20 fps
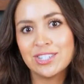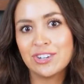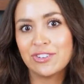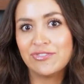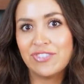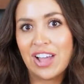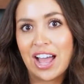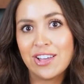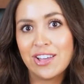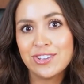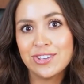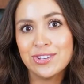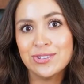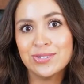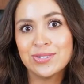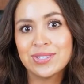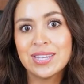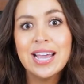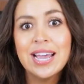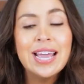your
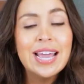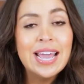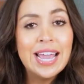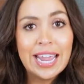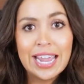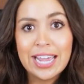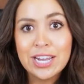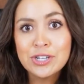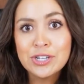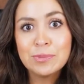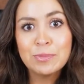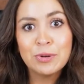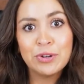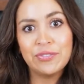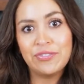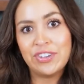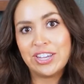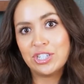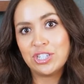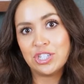values, and your
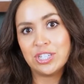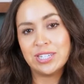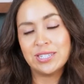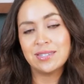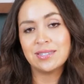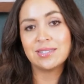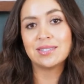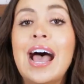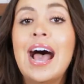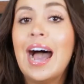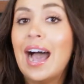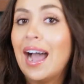motivations.